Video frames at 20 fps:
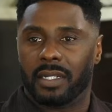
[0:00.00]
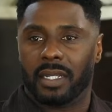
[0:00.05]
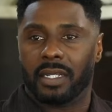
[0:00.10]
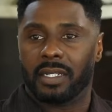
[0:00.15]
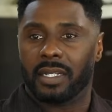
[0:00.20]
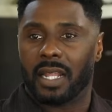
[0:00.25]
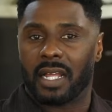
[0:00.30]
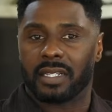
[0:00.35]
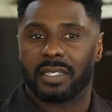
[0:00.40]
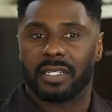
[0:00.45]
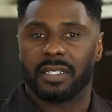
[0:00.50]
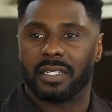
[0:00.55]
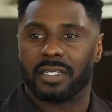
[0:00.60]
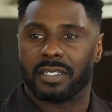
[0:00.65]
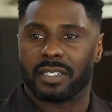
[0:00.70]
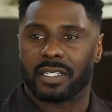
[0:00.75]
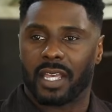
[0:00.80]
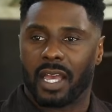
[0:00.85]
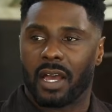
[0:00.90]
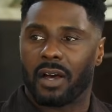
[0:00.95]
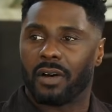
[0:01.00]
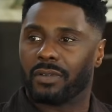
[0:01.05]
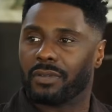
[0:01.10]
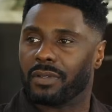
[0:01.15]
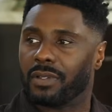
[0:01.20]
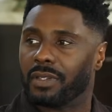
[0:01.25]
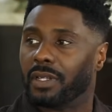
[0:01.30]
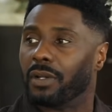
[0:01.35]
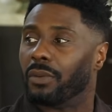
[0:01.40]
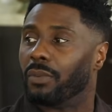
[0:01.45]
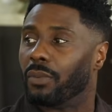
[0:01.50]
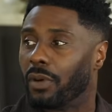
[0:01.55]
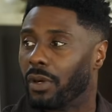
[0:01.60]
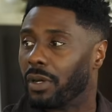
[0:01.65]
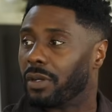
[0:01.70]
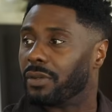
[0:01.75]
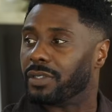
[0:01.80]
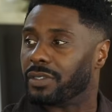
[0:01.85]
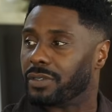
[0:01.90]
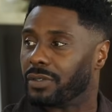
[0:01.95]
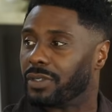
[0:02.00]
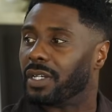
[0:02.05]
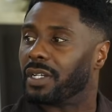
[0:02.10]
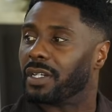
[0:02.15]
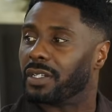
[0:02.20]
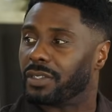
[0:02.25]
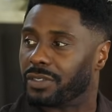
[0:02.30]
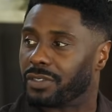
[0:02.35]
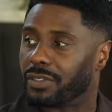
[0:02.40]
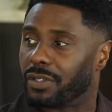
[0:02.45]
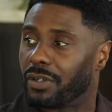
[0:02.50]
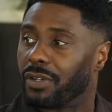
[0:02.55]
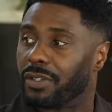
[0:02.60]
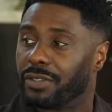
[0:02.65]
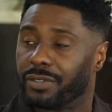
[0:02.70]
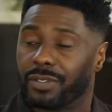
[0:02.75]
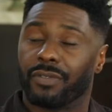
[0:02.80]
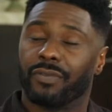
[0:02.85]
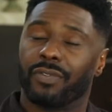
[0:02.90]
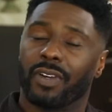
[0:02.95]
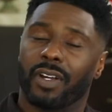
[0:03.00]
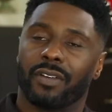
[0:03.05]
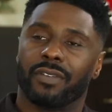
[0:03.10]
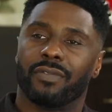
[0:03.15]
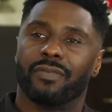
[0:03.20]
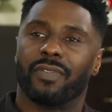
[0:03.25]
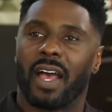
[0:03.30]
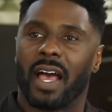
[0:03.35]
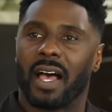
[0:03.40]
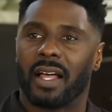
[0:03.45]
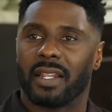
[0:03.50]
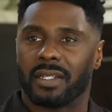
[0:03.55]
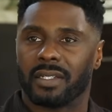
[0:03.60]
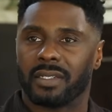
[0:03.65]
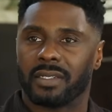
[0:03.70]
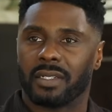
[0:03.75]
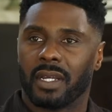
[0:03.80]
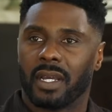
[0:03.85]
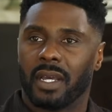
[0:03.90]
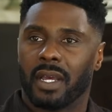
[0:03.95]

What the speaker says: not to discount their worries or their concerns. They're very valid.